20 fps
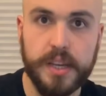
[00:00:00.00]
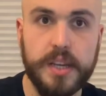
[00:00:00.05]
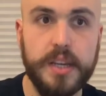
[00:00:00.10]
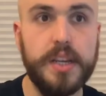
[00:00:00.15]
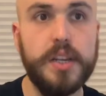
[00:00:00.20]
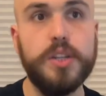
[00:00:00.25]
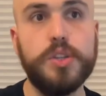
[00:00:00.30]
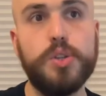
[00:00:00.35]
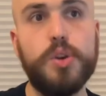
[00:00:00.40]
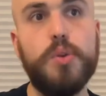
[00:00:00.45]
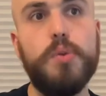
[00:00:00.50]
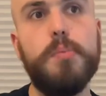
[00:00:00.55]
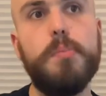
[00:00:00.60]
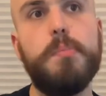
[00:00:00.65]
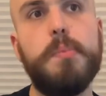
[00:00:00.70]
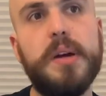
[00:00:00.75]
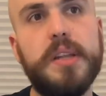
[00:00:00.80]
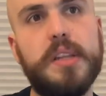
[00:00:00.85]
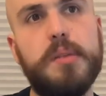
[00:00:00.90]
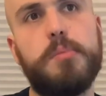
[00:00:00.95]
So
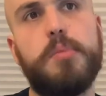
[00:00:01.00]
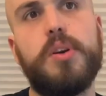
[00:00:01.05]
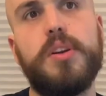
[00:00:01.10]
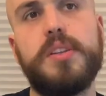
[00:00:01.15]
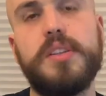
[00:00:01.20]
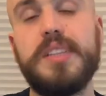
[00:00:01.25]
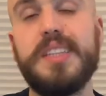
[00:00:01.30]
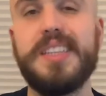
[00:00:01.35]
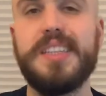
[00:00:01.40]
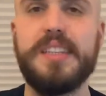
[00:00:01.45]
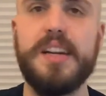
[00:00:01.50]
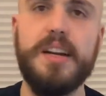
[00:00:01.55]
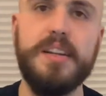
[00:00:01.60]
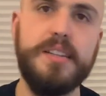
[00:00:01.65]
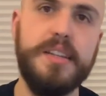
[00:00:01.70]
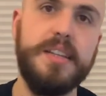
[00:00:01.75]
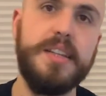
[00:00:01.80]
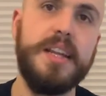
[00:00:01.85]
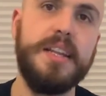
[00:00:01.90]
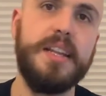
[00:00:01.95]
Mandelbrot
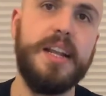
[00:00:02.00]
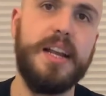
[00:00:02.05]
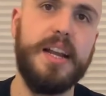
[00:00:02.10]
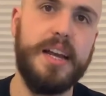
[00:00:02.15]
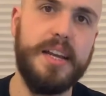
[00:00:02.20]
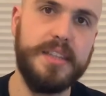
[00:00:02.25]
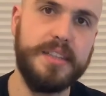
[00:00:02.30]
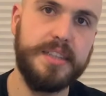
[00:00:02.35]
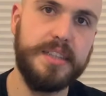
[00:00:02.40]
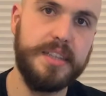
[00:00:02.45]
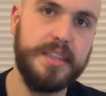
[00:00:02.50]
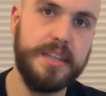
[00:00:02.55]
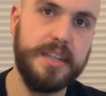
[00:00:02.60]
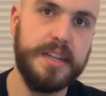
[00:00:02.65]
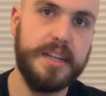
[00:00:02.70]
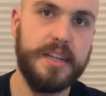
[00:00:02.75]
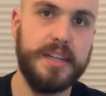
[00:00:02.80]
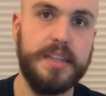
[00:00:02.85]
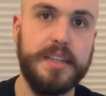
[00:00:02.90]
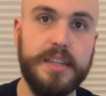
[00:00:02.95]
started analyzing
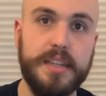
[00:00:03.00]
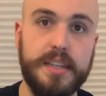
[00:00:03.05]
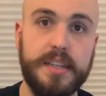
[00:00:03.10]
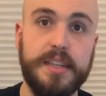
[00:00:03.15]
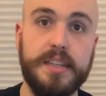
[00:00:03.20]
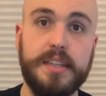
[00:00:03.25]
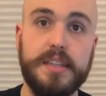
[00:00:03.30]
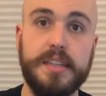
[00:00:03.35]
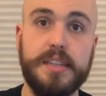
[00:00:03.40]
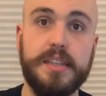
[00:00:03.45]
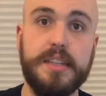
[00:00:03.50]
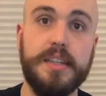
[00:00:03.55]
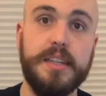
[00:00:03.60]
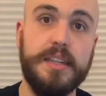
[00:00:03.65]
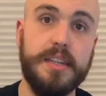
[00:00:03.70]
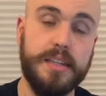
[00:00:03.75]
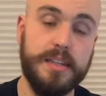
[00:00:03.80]
the